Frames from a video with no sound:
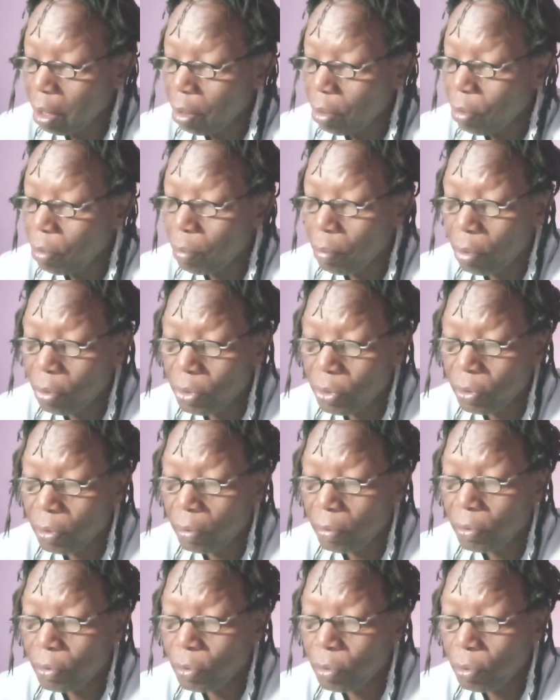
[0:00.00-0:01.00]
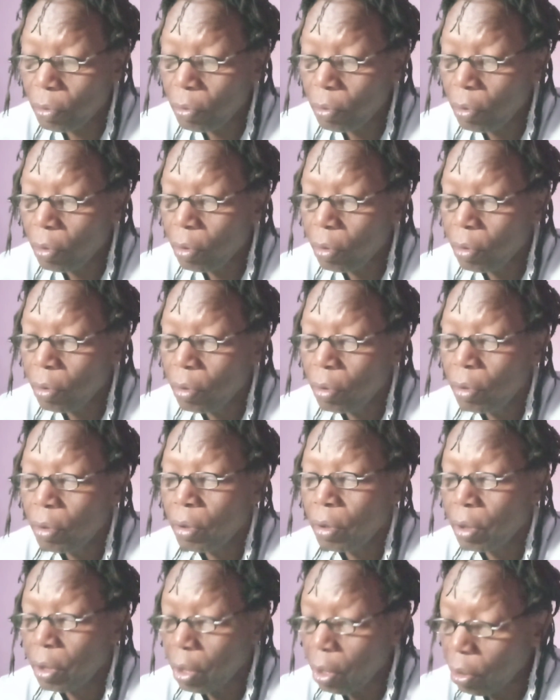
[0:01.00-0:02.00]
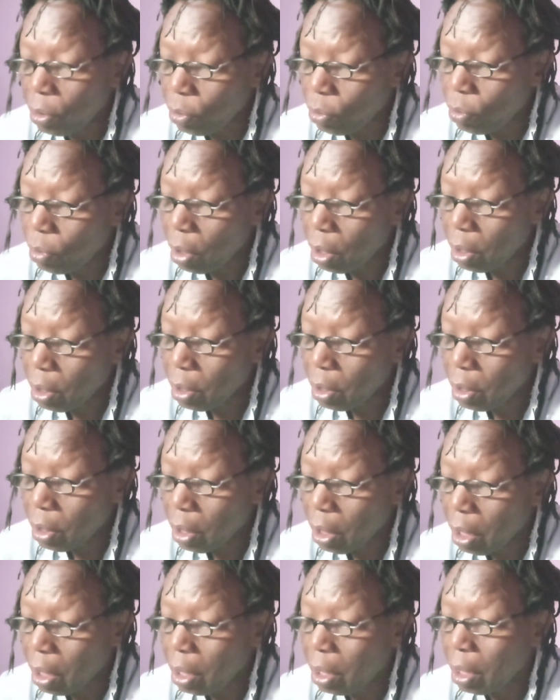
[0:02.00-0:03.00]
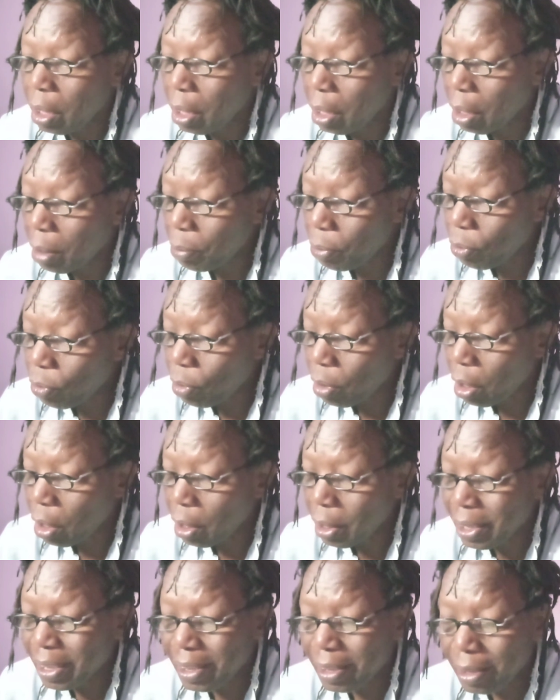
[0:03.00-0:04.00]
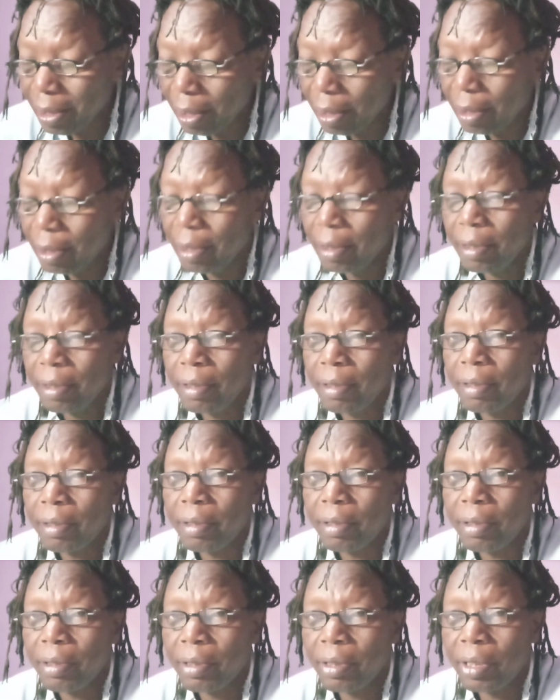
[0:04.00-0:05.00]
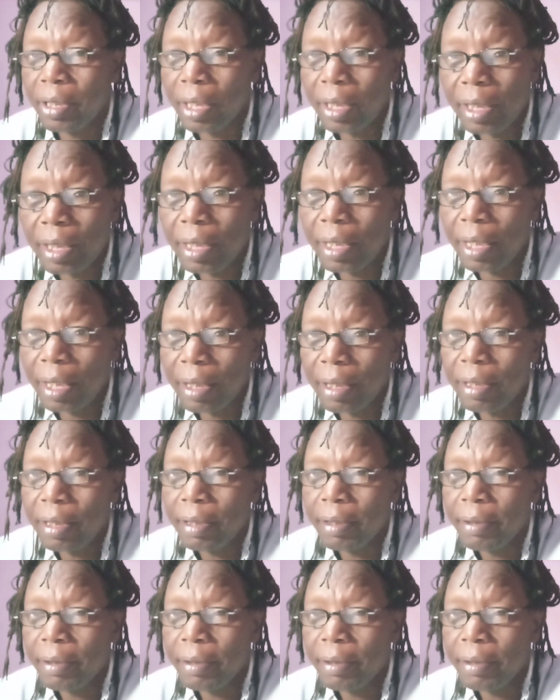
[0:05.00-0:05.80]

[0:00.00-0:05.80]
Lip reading: composed of two down quarks and an up quark, decay. They decay